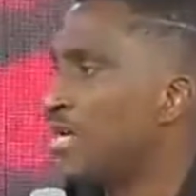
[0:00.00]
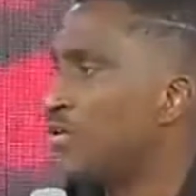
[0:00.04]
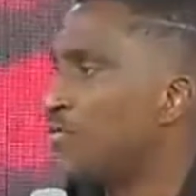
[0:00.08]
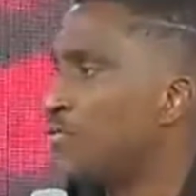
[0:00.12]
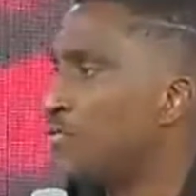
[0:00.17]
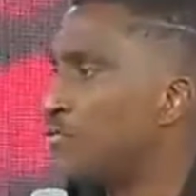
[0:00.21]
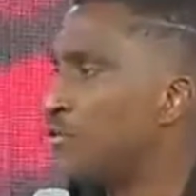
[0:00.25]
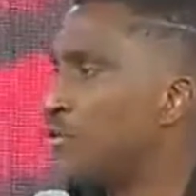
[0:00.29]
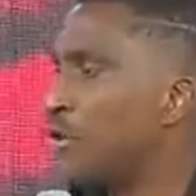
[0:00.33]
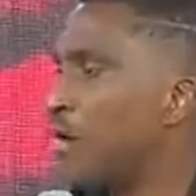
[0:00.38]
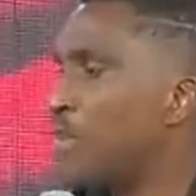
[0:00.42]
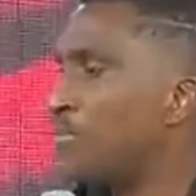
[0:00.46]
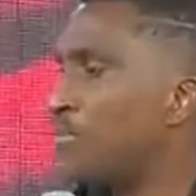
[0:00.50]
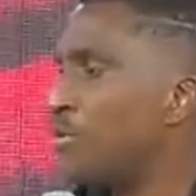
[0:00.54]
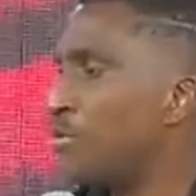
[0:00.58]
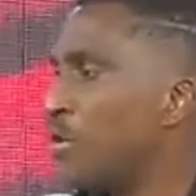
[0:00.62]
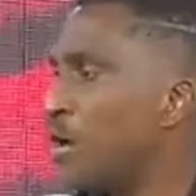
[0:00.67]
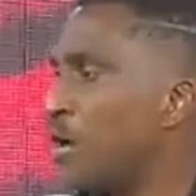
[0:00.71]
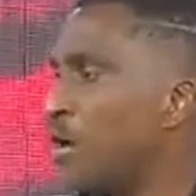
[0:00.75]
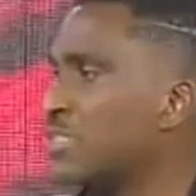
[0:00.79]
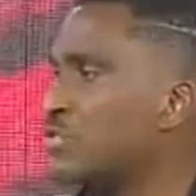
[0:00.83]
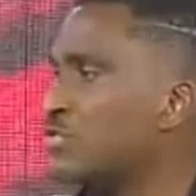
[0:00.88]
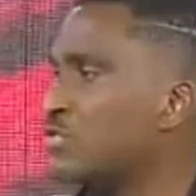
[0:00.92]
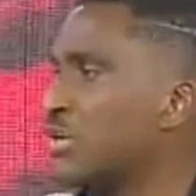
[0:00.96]
from
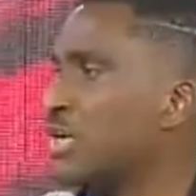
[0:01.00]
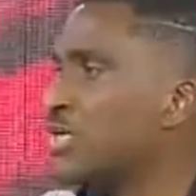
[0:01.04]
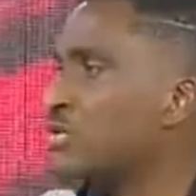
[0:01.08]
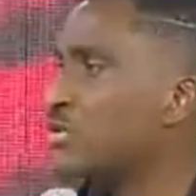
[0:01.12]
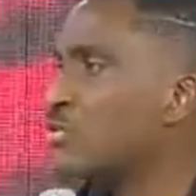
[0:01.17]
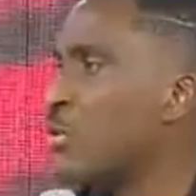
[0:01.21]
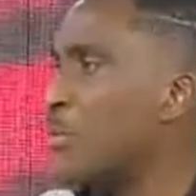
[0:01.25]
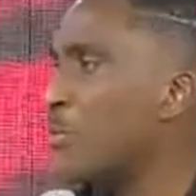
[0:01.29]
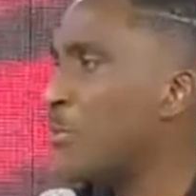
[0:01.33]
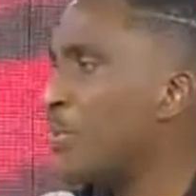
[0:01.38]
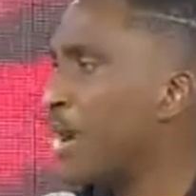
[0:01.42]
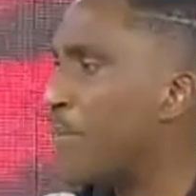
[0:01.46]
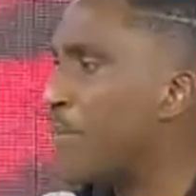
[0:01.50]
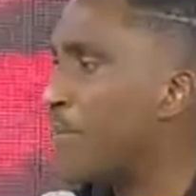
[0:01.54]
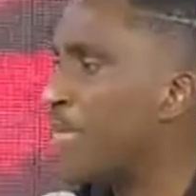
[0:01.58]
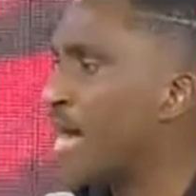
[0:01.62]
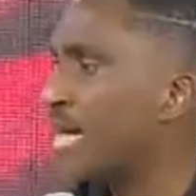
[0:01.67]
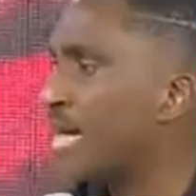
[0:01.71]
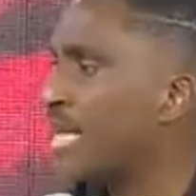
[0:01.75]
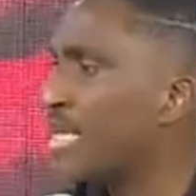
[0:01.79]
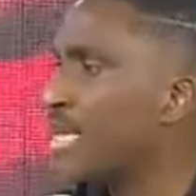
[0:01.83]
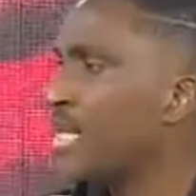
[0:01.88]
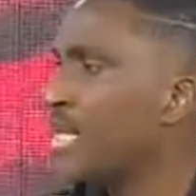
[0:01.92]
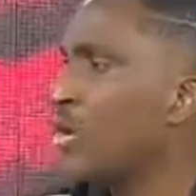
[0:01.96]
nursery to
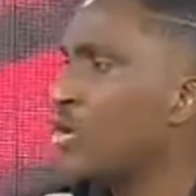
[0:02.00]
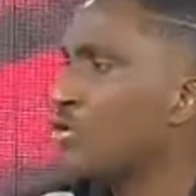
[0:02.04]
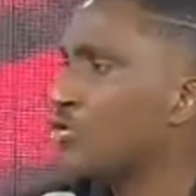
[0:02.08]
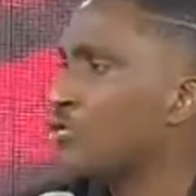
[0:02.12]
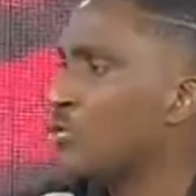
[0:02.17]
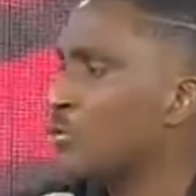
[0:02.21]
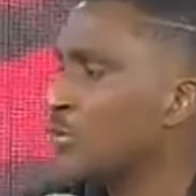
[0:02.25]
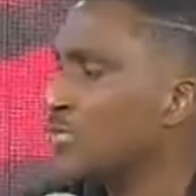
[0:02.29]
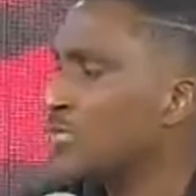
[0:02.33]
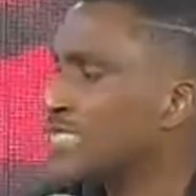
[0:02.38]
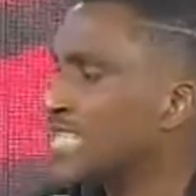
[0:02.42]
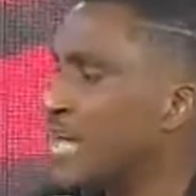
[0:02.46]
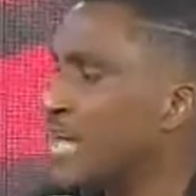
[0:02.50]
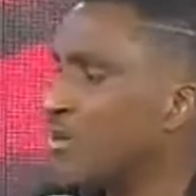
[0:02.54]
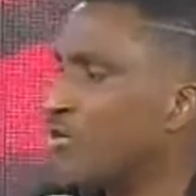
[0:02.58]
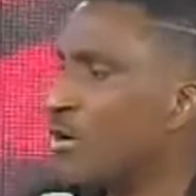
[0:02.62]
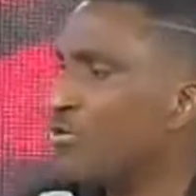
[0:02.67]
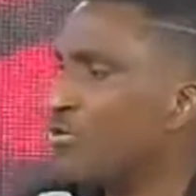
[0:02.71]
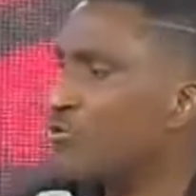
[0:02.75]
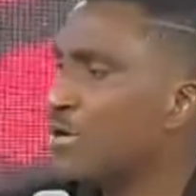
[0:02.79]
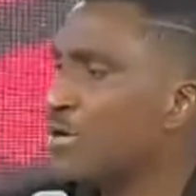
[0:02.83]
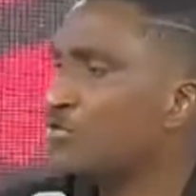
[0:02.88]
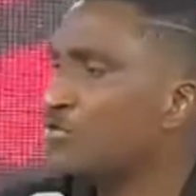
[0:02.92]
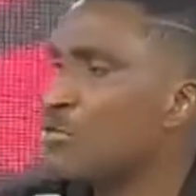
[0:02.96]
primary to
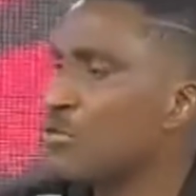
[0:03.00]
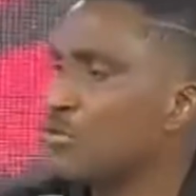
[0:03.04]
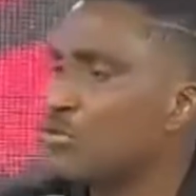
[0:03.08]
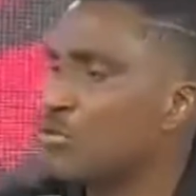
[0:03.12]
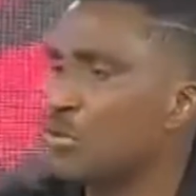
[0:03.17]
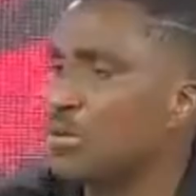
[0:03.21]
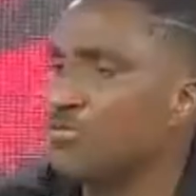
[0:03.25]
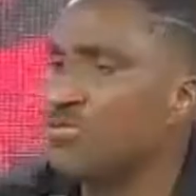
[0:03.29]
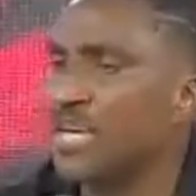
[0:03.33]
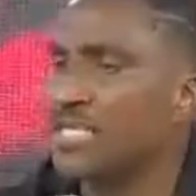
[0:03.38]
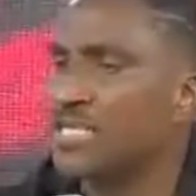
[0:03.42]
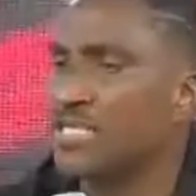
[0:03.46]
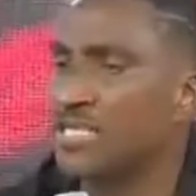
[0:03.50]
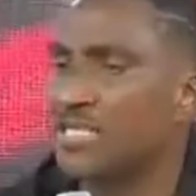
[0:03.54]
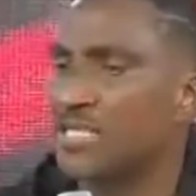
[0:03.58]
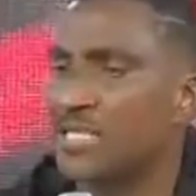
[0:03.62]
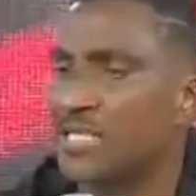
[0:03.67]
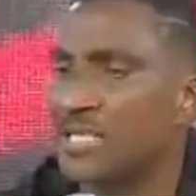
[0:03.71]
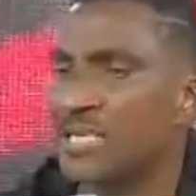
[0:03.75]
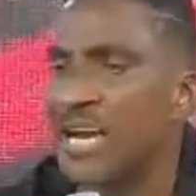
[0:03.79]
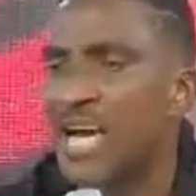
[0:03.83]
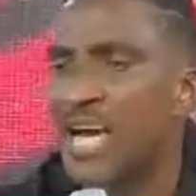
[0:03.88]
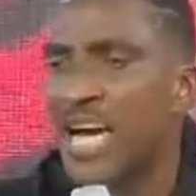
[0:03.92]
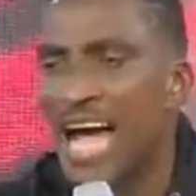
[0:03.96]
secondary to
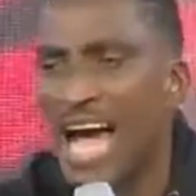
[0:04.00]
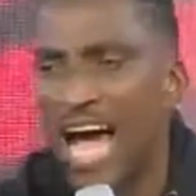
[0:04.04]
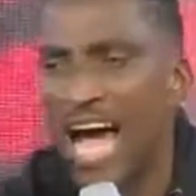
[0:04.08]
university,